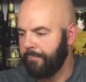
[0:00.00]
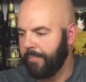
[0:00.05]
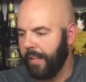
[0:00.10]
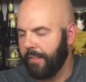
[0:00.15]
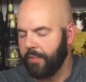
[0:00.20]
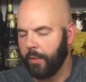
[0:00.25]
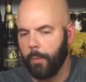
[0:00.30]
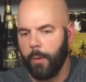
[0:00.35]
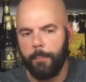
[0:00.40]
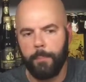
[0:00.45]

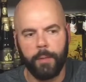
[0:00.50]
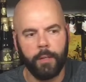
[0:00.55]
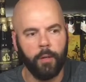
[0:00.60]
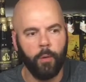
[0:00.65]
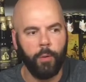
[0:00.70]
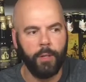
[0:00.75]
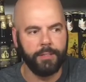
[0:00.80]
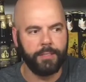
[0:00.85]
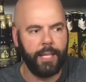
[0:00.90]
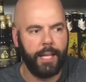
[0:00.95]
I forget what
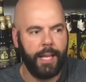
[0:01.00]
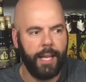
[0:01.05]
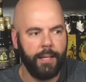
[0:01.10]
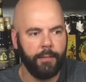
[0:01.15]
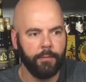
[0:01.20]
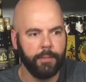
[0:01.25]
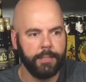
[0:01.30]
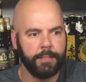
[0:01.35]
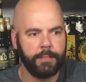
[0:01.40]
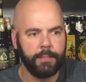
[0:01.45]
beer it was I
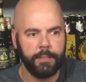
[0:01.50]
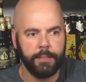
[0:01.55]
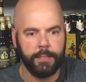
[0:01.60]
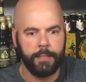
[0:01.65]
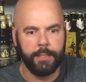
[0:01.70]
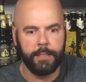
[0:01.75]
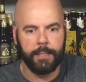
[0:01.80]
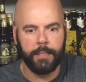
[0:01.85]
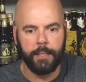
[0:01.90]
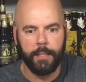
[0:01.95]
had
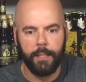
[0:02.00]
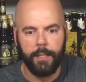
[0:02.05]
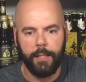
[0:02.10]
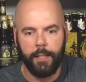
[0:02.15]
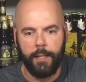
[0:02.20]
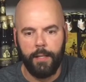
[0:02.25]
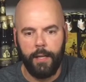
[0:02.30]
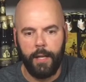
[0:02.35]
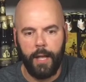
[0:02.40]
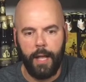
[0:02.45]
recently,
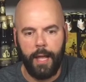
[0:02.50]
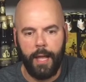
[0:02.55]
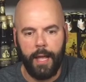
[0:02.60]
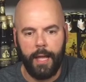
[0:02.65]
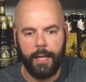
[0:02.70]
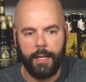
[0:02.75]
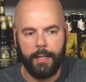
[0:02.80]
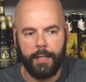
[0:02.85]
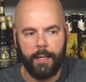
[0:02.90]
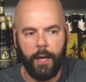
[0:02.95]

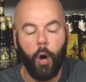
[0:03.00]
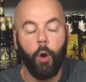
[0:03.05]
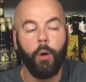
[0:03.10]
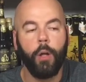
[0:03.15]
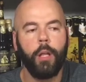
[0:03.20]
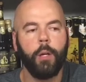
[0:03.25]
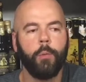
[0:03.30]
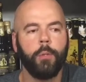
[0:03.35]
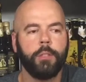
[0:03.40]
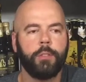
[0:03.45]
And
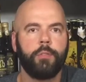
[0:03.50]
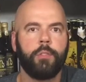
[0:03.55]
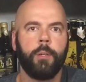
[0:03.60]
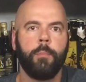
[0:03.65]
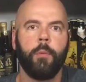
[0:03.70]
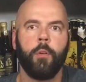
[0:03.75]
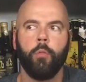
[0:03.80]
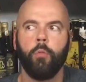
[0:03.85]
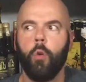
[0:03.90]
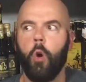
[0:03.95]
it was
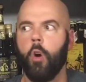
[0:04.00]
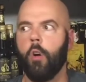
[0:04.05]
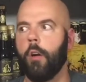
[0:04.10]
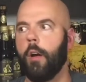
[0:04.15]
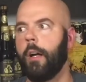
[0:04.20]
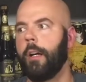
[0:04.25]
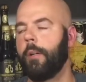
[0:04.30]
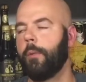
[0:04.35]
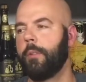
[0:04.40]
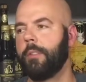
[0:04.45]
from
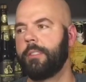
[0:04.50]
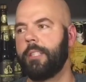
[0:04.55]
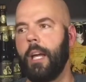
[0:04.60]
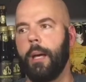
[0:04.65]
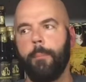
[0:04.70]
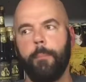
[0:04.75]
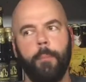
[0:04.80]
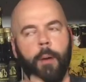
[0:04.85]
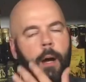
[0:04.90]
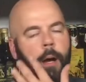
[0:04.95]
Aurora. It was
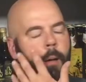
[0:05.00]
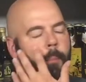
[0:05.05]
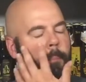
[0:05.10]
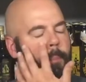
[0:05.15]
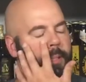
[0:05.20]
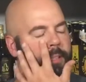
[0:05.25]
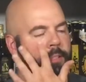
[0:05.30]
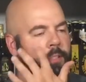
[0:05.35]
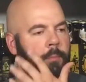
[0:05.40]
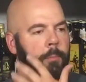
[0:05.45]
that
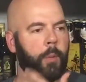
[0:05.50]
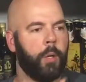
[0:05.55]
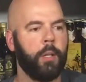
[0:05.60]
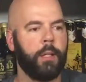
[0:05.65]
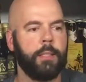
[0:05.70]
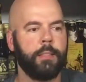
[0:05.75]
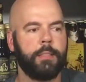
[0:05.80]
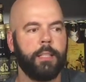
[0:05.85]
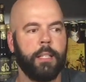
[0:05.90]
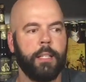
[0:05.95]
Beast of
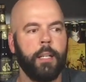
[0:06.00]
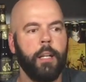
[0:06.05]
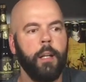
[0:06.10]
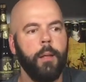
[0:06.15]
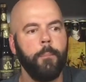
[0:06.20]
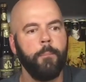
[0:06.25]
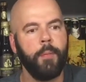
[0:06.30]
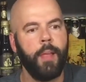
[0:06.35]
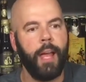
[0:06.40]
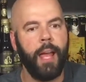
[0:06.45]
Burlington.
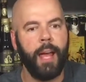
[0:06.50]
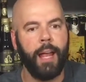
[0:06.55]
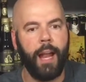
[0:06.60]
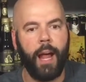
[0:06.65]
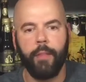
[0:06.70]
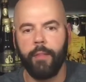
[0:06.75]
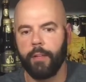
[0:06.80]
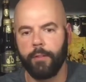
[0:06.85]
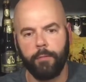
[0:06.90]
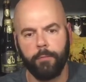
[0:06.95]
And
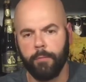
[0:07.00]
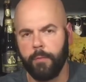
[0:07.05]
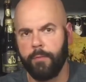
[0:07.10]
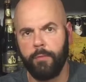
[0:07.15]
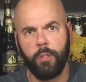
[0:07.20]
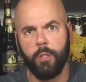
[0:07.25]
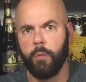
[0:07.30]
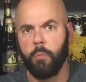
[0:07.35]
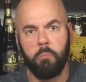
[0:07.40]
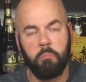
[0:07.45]
on the
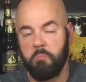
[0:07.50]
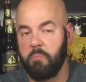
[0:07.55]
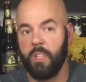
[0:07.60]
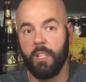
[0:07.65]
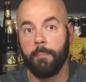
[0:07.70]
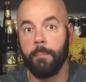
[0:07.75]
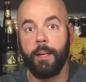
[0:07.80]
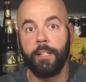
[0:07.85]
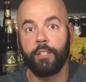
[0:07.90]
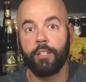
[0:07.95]
review,
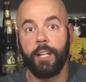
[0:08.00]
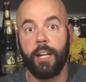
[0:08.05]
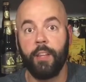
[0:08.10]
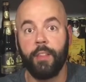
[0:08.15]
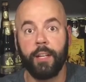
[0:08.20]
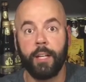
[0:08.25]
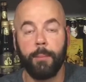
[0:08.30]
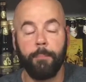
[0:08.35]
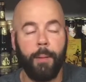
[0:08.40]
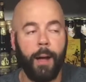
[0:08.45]
didn't mention
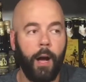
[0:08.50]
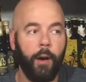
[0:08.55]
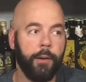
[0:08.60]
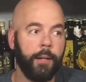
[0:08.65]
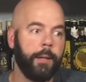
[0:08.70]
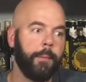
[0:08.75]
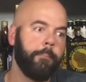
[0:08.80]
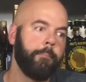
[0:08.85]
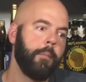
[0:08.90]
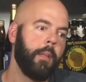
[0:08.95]
anything about
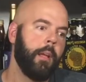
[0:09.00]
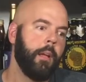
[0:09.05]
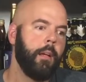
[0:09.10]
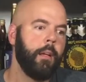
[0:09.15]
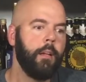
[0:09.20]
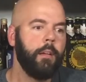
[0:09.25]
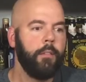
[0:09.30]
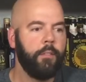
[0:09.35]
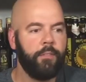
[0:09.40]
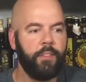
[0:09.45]
it.
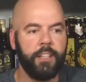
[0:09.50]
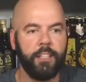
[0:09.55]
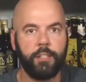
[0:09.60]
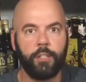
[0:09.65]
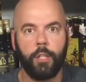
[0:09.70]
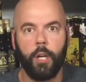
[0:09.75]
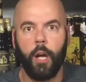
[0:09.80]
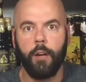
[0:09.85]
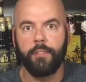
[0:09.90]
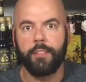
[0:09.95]

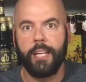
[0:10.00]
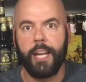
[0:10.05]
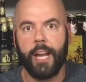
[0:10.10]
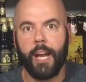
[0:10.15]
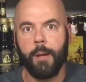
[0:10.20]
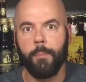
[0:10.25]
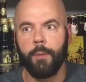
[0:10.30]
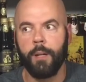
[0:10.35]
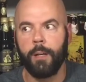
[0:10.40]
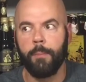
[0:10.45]
Finished it off
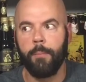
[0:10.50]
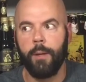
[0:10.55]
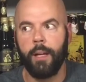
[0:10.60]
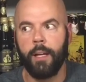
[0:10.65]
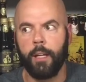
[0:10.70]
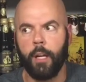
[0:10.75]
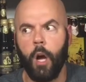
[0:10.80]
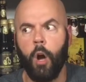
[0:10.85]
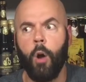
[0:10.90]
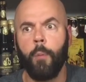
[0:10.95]
camera, and I'm
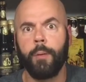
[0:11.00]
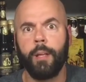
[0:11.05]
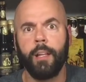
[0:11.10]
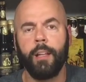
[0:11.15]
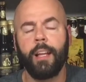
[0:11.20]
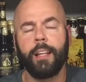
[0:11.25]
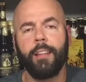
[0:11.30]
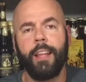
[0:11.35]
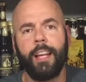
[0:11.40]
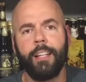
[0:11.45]
like, oh, I'm getting
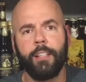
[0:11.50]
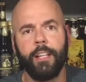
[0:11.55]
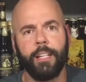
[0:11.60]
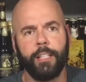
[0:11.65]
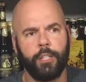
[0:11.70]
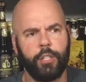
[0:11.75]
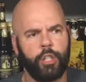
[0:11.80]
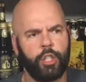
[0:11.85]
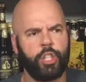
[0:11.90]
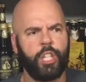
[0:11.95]
like that,
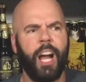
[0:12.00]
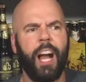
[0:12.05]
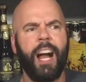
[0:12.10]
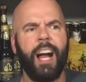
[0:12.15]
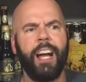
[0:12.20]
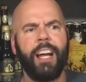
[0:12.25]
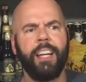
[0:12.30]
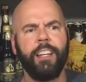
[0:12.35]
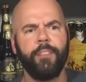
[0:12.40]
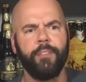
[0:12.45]
like
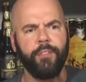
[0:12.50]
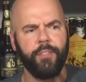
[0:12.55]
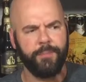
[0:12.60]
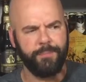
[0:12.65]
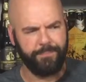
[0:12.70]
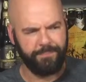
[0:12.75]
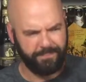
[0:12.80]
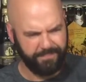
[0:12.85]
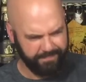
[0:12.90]
chive